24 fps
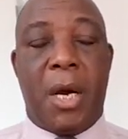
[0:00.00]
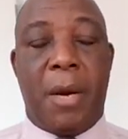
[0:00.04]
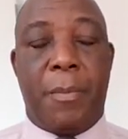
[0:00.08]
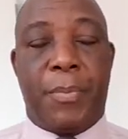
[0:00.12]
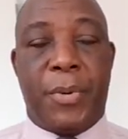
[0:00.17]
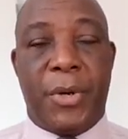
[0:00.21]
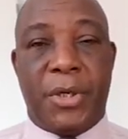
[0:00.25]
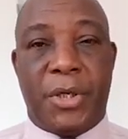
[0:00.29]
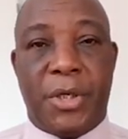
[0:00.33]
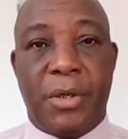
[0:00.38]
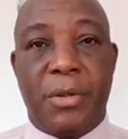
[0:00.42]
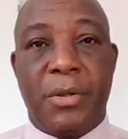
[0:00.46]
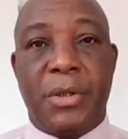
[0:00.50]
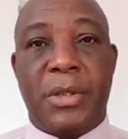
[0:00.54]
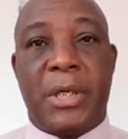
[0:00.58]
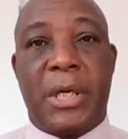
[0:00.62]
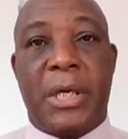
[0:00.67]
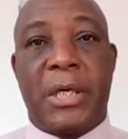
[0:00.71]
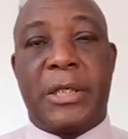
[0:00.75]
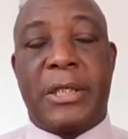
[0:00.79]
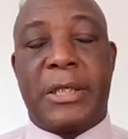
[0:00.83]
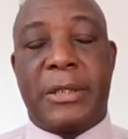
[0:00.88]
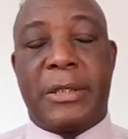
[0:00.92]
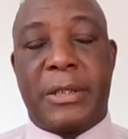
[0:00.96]

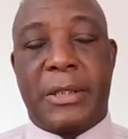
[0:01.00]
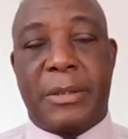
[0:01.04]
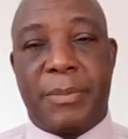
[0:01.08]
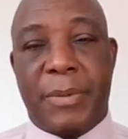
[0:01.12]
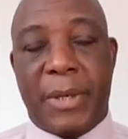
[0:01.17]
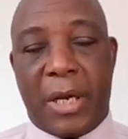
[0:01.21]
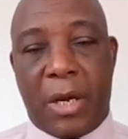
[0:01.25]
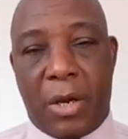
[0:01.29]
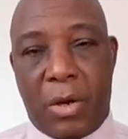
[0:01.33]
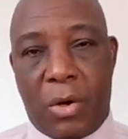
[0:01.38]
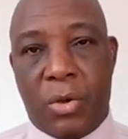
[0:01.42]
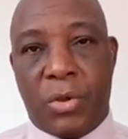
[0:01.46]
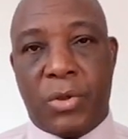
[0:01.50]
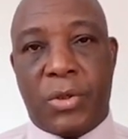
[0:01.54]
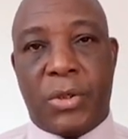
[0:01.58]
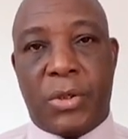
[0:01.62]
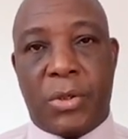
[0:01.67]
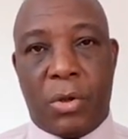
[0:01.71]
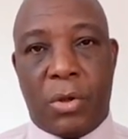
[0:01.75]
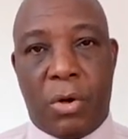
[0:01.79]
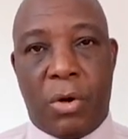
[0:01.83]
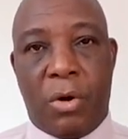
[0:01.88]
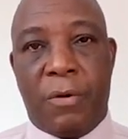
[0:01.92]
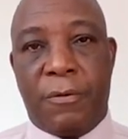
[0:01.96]
producers
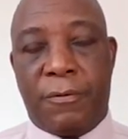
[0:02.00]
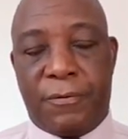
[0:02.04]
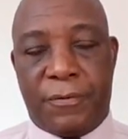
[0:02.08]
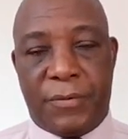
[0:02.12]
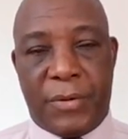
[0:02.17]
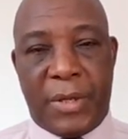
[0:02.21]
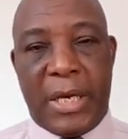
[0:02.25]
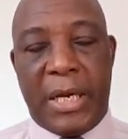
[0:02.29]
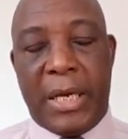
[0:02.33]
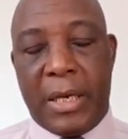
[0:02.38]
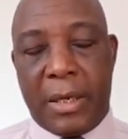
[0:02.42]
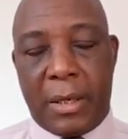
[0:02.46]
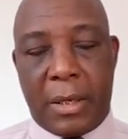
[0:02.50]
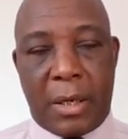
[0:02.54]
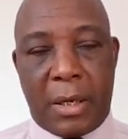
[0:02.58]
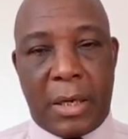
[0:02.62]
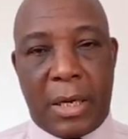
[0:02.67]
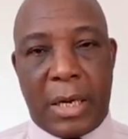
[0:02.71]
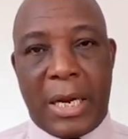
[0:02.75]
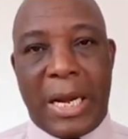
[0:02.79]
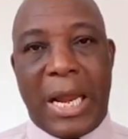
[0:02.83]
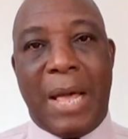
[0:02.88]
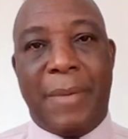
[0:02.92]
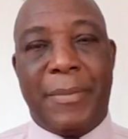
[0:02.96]
because of the
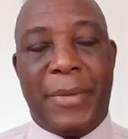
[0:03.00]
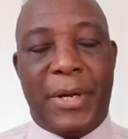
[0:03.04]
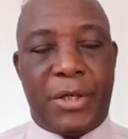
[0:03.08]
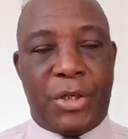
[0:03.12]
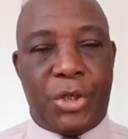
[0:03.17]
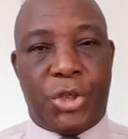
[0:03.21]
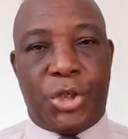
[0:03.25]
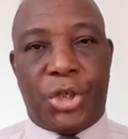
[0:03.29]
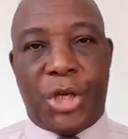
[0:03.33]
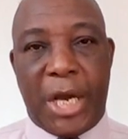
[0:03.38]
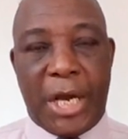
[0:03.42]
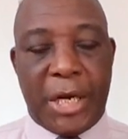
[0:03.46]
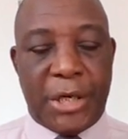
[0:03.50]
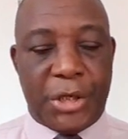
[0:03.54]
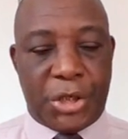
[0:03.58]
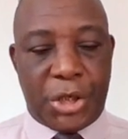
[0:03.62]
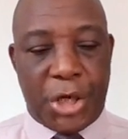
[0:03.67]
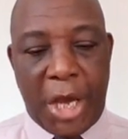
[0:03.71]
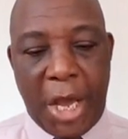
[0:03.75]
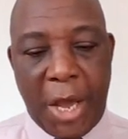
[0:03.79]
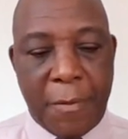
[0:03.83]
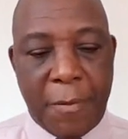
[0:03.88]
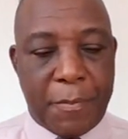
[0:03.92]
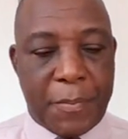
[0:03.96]
climate change
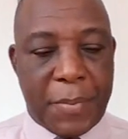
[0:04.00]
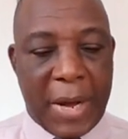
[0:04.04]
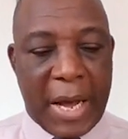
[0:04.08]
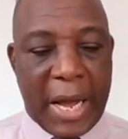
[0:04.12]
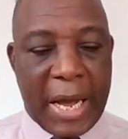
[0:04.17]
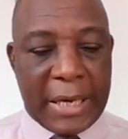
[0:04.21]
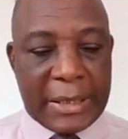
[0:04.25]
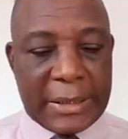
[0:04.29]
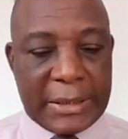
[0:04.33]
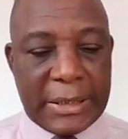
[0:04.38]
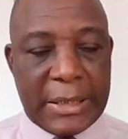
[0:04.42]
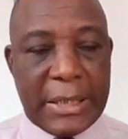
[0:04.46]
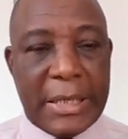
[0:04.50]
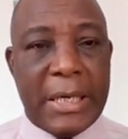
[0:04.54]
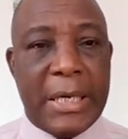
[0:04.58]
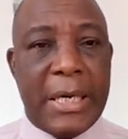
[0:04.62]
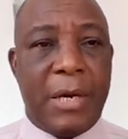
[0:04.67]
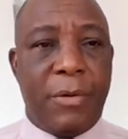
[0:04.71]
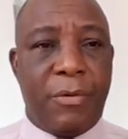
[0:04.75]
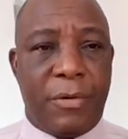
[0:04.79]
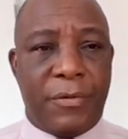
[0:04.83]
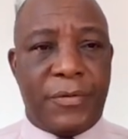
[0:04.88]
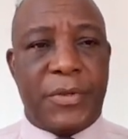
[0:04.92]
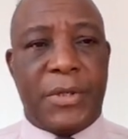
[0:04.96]
impact.
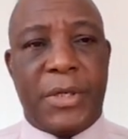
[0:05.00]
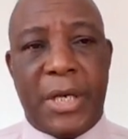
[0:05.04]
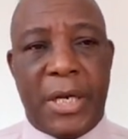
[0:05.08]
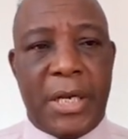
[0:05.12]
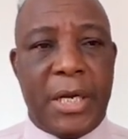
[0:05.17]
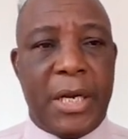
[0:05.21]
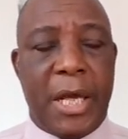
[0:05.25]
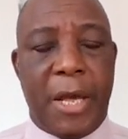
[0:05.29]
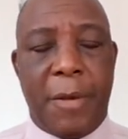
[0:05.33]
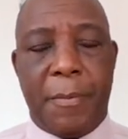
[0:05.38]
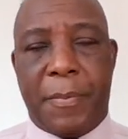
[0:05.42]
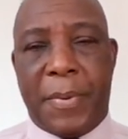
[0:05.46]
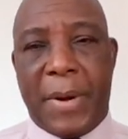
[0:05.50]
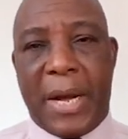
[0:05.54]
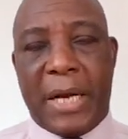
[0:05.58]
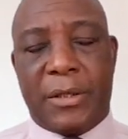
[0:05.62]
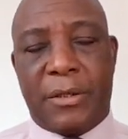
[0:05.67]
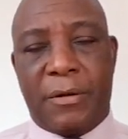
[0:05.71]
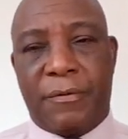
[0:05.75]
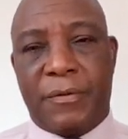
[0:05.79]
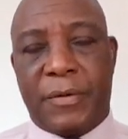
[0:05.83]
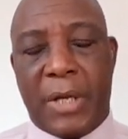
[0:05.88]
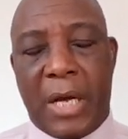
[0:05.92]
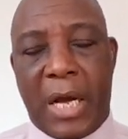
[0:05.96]
We've seen
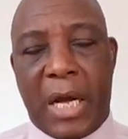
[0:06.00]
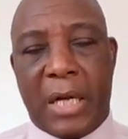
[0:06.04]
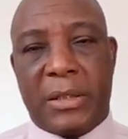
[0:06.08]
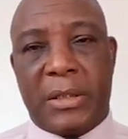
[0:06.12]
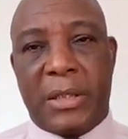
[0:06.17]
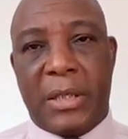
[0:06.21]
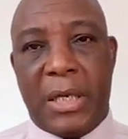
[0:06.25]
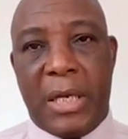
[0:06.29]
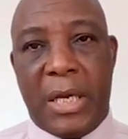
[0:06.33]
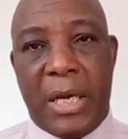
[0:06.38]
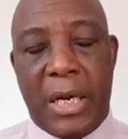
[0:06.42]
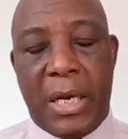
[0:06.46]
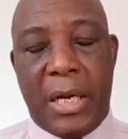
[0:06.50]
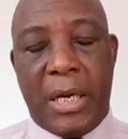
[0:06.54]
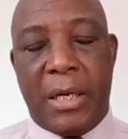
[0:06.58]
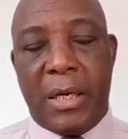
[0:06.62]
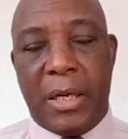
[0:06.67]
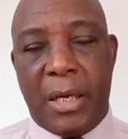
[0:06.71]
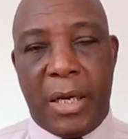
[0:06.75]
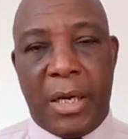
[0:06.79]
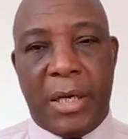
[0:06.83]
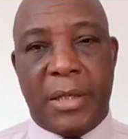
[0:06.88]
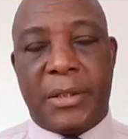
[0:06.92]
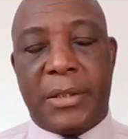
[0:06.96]
impact of that
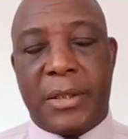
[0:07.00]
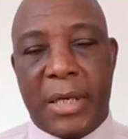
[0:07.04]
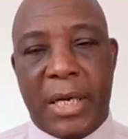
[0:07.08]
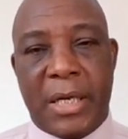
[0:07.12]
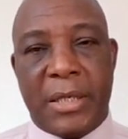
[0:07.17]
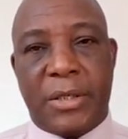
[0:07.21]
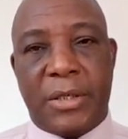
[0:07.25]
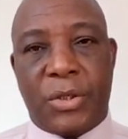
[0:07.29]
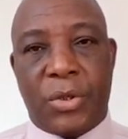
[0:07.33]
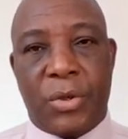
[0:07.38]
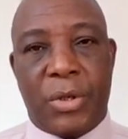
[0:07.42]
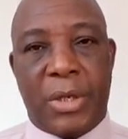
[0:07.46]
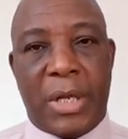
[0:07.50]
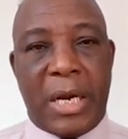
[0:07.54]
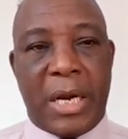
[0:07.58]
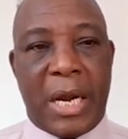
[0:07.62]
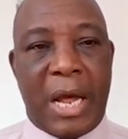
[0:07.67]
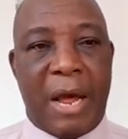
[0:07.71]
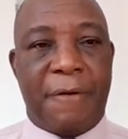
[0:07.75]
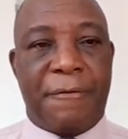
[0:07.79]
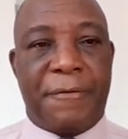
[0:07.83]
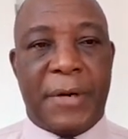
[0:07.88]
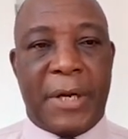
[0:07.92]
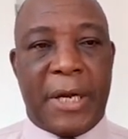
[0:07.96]
in East and Southern
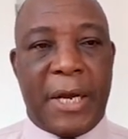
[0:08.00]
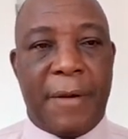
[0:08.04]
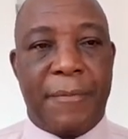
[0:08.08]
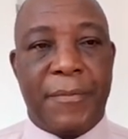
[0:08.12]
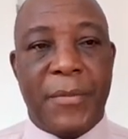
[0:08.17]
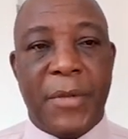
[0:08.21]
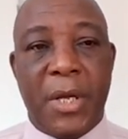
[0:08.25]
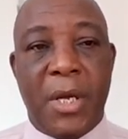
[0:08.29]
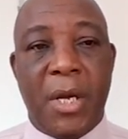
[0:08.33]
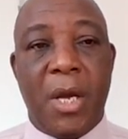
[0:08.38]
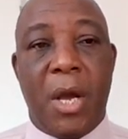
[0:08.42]
Africa.